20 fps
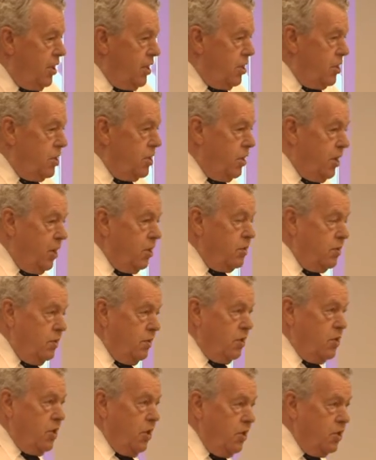Do you go to
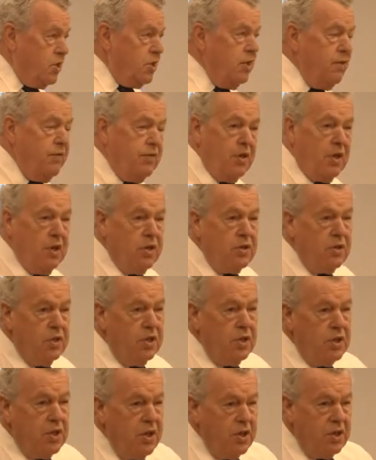a doctor? If you go to
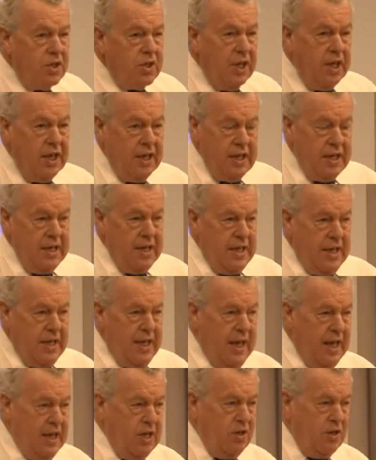the doctor
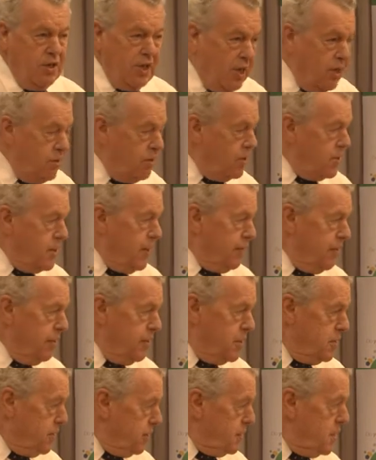and you tell them you're
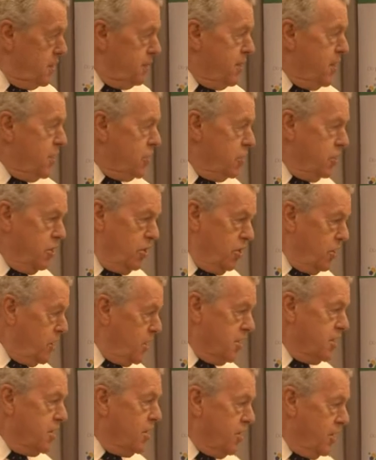suffering from depression, you'll
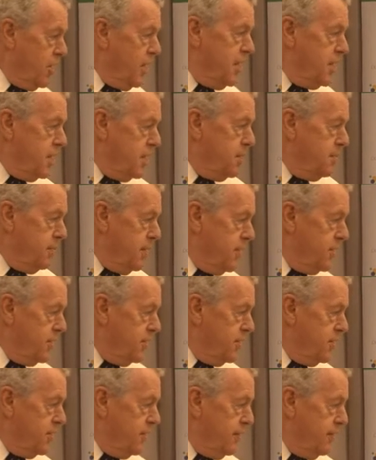get stuck on
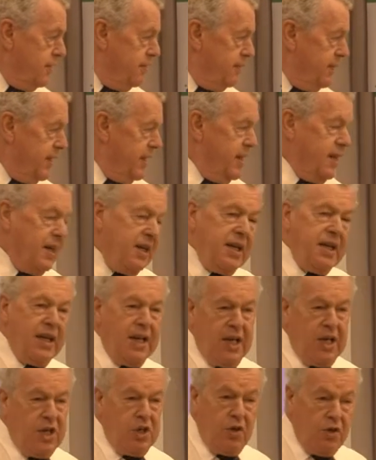antidepressants.
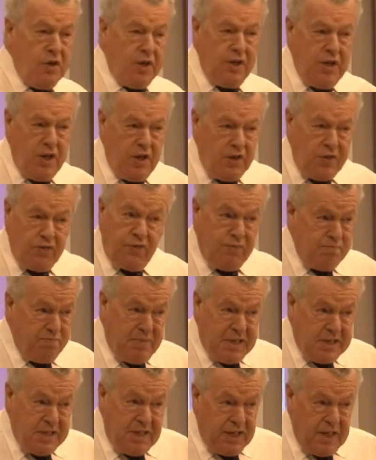And you're on those
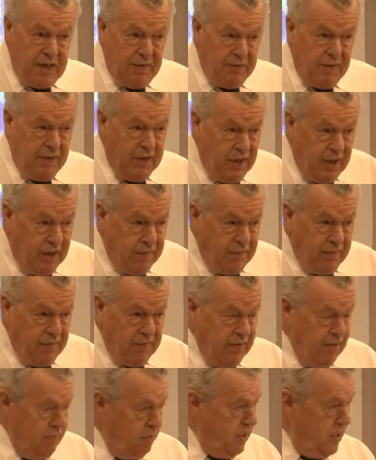basically for
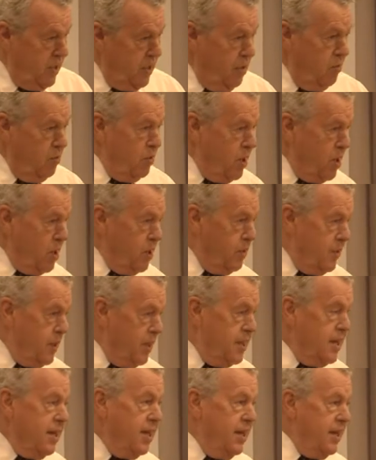life, whether they work or
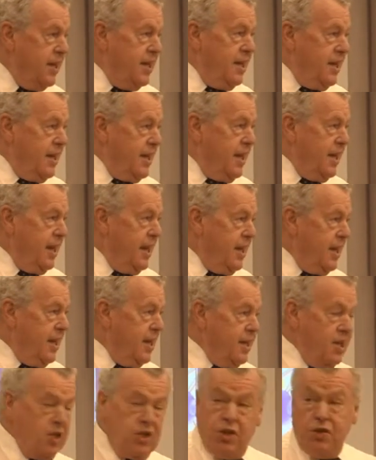they don't.
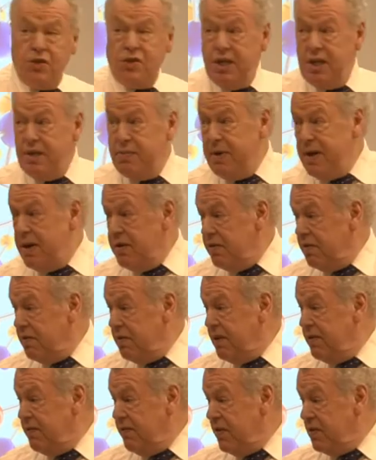And as you said about
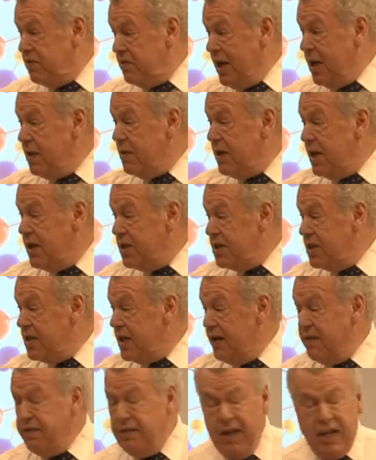with tranquilizers
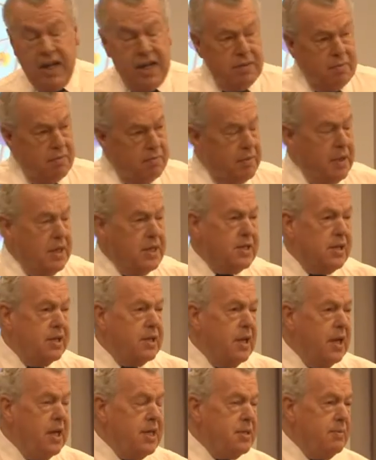like Valium,
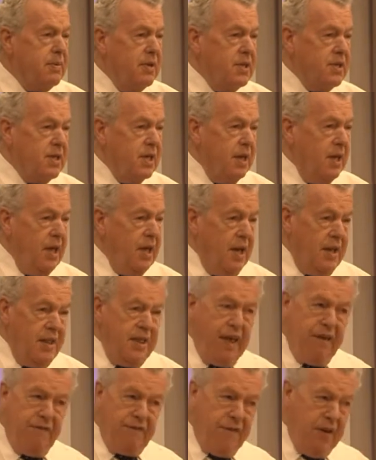benzodiazepines,
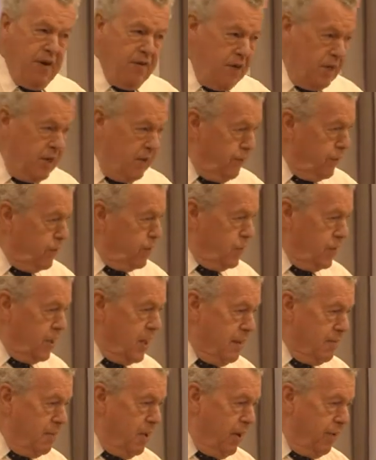they're very difficult to
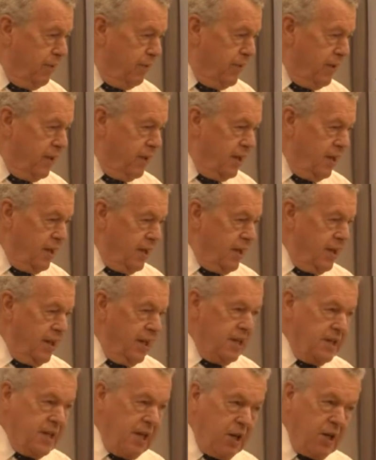come off.
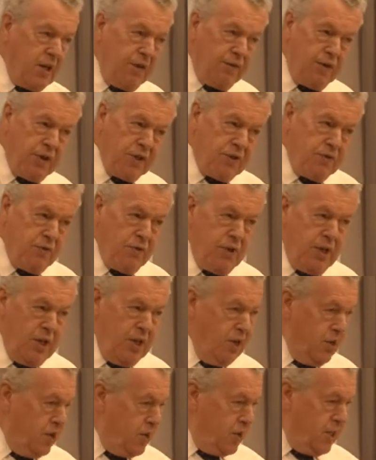They tell you, first of all, they're
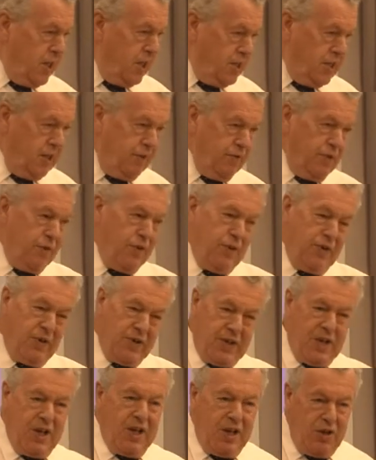not addictive, or
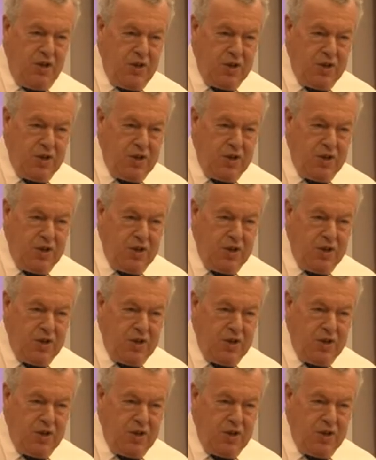you